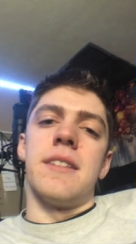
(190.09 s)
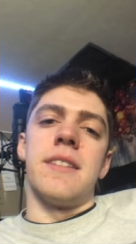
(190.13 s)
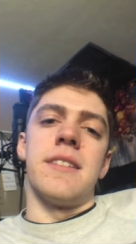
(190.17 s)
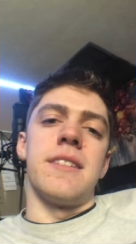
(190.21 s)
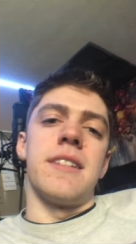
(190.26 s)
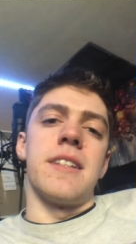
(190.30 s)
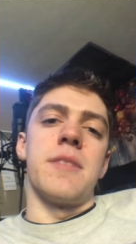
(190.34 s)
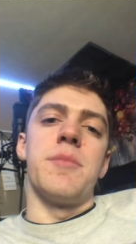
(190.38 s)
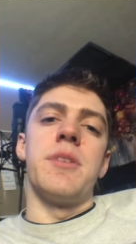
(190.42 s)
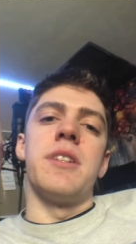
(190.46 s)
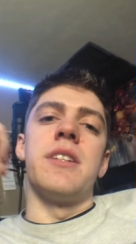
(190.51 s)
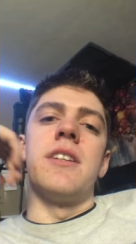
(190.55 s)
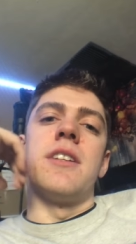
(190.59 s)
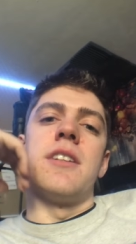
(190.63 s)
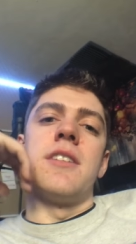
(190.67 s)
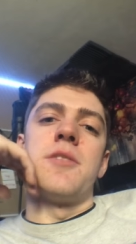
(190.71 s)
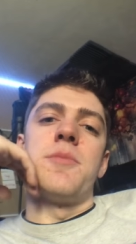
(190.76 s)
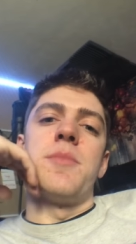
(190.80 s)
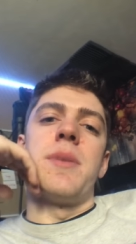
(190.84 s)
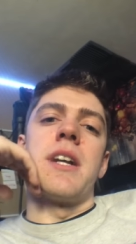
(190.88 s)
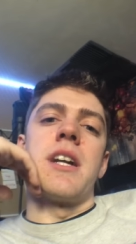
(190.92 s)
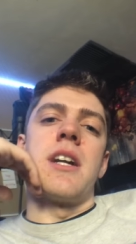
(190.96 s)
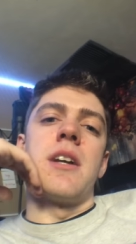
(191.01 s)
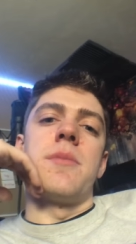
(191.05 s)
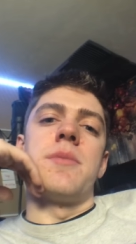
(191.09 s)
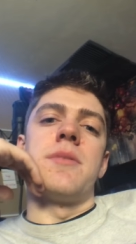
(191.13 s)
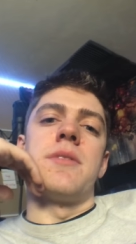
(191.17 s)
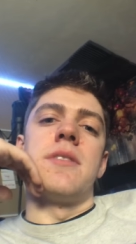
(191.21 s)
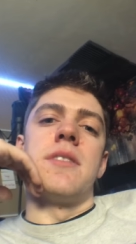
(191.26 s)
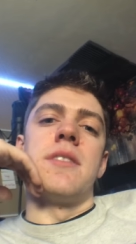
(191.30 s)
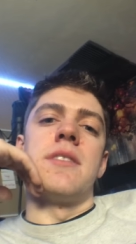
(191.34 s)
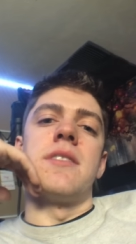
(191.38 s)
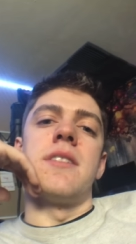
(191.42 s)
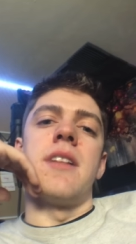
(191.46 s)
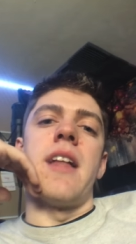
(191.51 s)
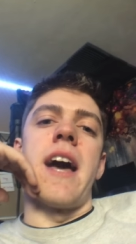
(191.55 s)
The Sigma does pick up
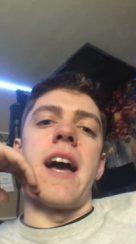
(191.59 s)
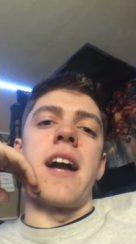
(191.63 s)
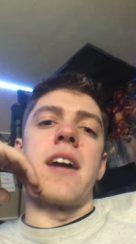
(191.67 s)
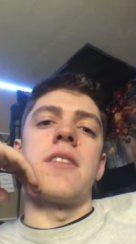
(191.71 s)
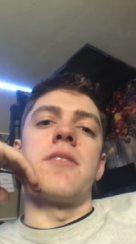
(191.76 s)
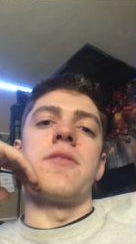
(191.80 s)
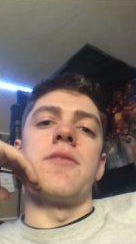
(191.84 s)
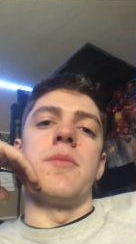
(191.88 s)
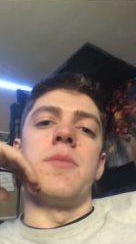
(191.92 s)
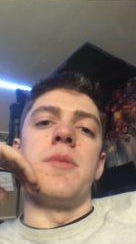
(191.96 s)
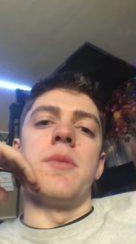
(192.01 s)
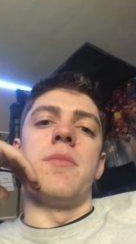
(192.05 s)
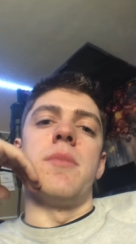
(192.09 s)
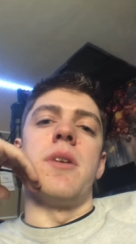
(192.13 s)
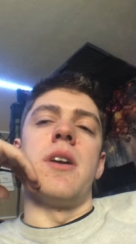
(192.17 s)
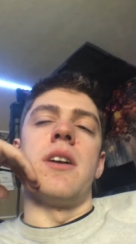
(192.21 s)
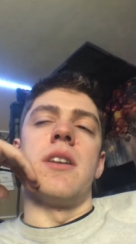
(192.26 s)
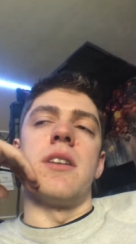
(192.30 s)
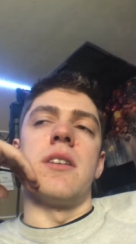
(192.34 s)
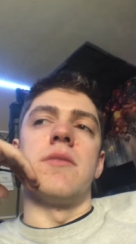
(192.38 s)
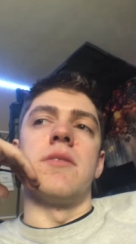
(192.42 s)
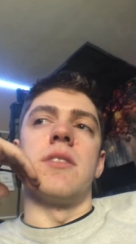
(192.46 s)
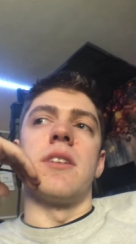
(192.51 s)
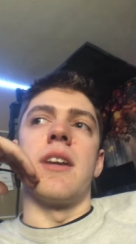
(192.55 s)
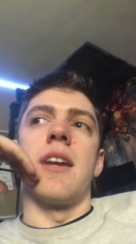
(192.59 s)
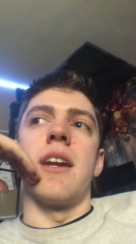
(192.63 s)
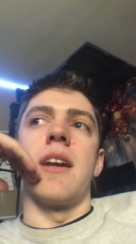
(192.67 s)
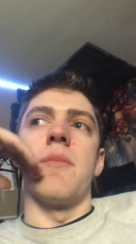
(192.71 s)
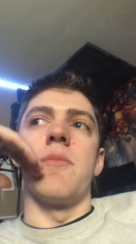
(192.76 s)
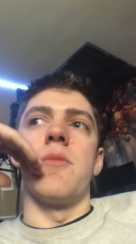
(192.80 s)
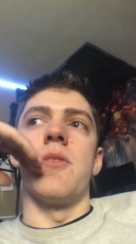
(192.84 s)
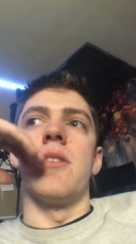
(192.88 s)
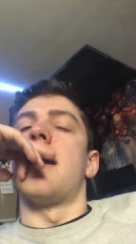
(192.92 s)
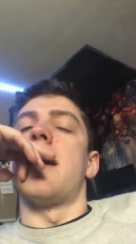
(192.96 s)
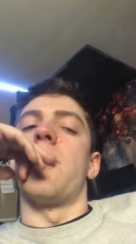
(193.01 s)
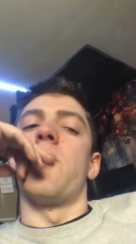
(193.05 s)
the slack from the body of the camera.